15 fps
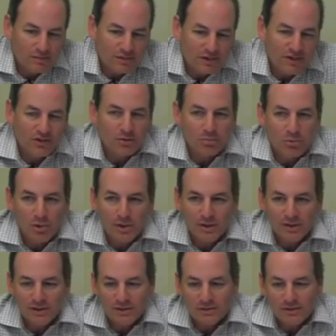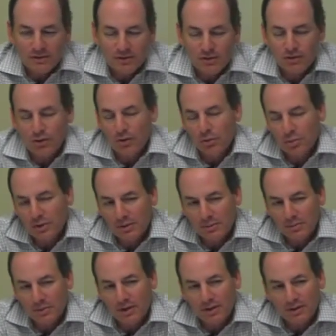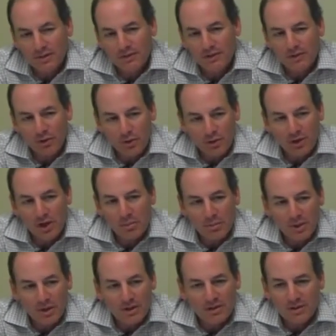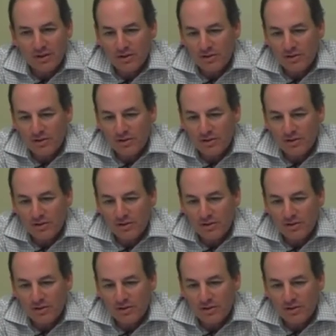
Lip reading: disappointing, disturbing part of this whole campaign